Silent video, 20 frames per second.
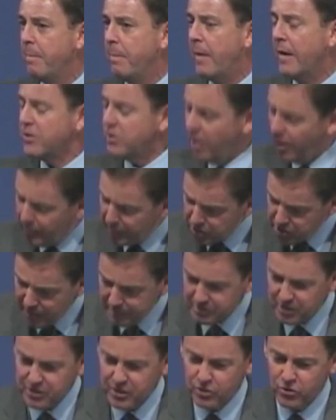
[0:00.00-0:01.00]
That's not what
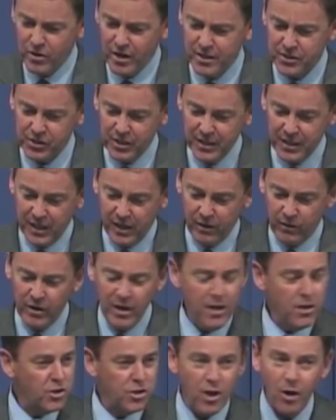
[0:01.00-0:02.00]
James is addressing here.
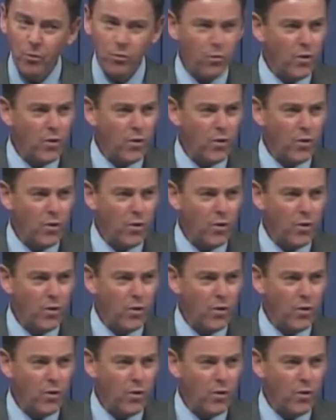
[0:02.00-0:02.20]
It's not